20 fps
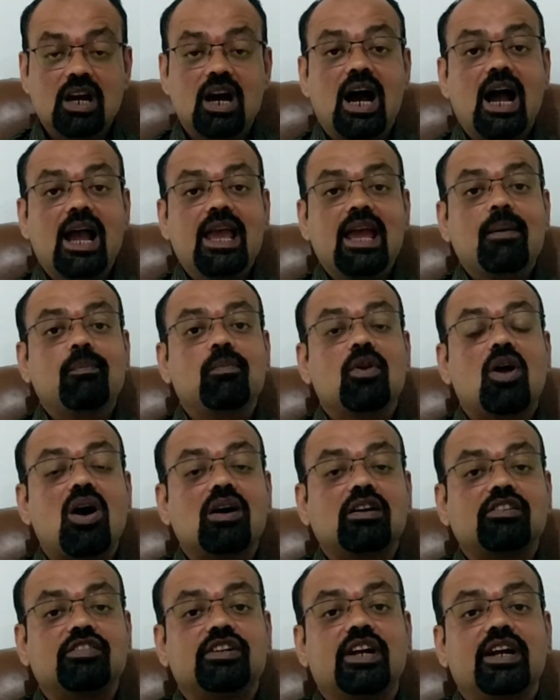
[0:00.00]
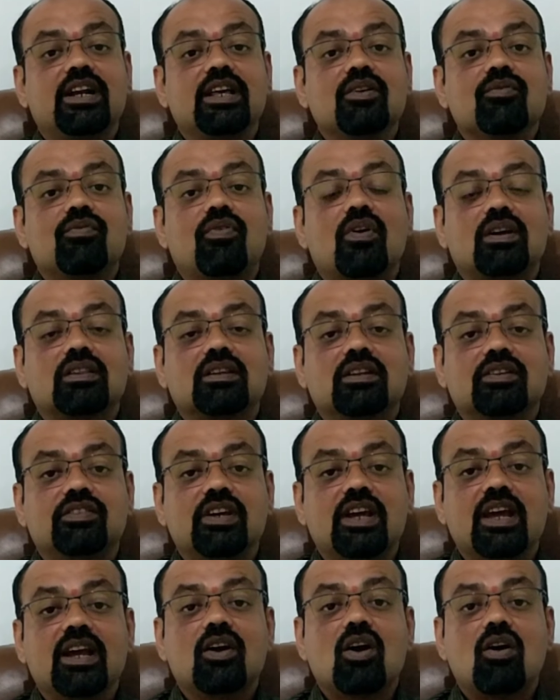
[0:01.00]
I am not studying for the
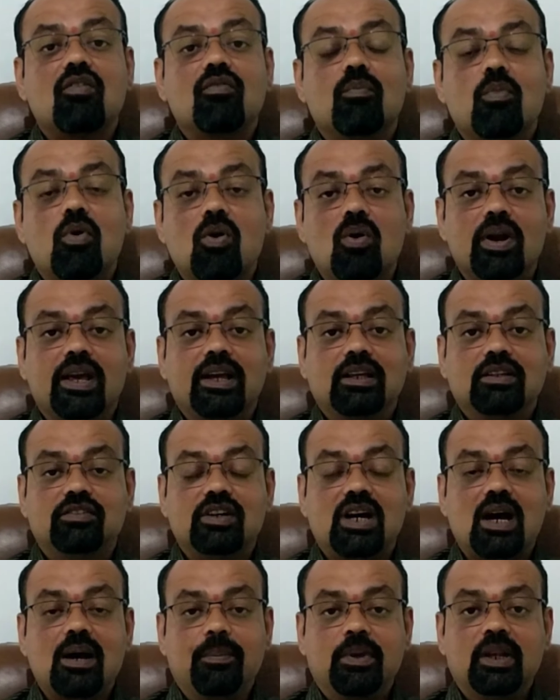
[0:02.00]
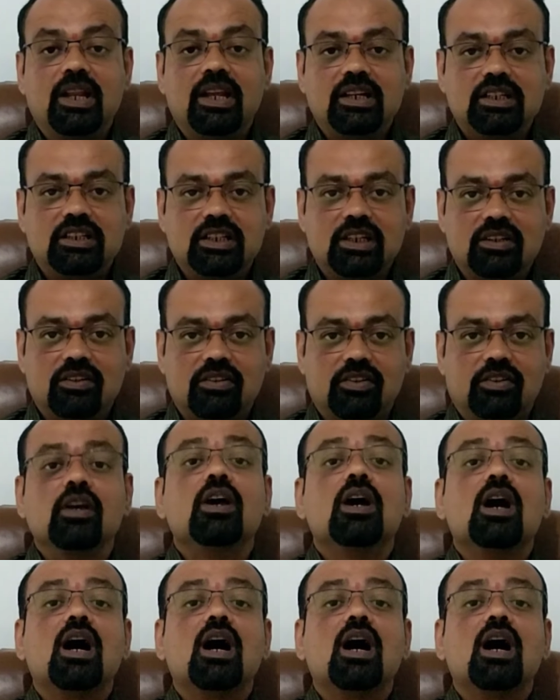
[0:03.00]
sake of board examinations.